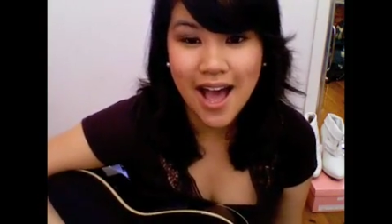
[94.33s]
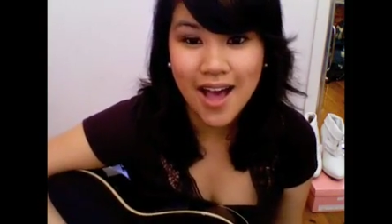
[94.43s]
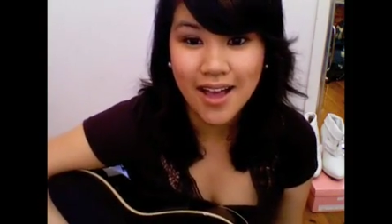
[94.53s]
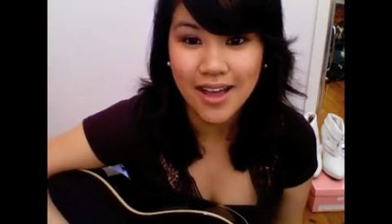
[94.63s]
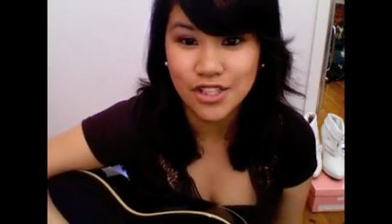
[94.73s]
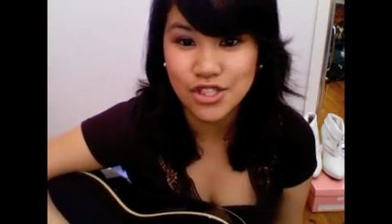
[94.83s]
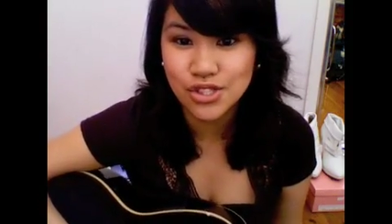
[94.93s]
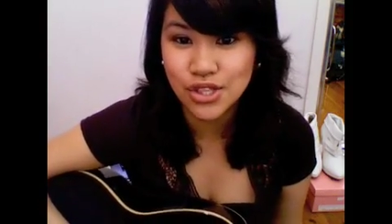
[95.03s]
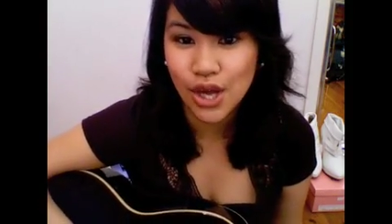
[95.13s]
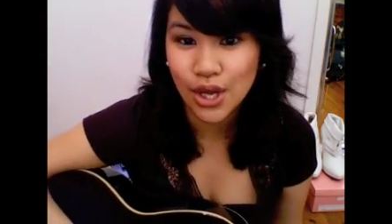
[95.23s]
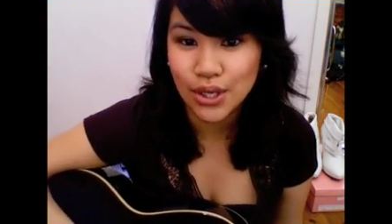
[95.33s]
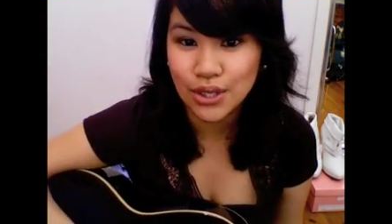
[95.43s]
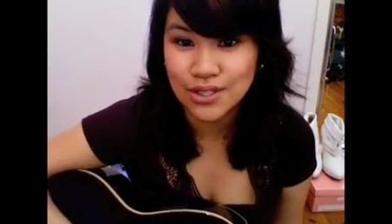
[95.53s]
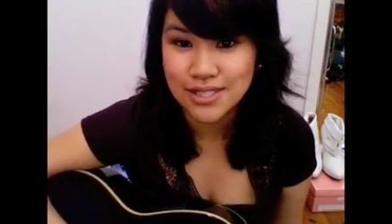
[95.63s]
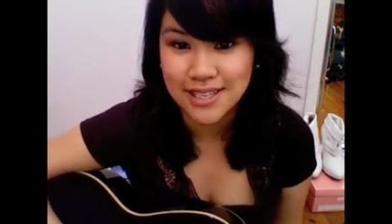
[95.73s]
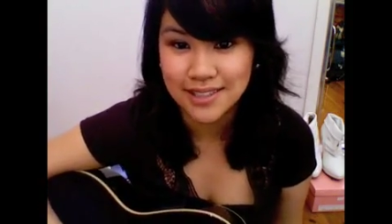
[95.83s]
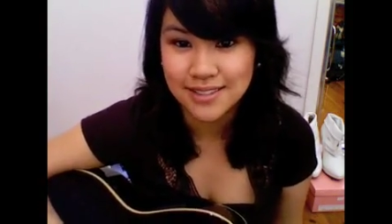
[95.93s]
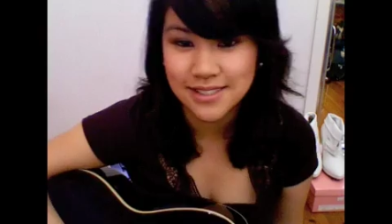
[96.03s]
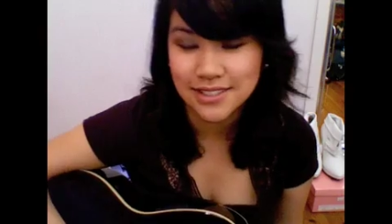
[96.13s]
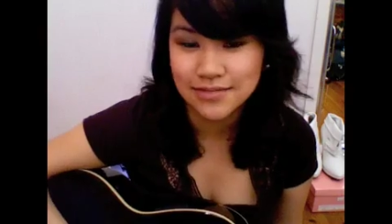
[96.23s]
I just got your
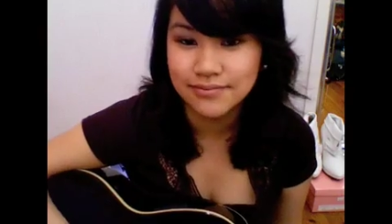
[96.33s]
text.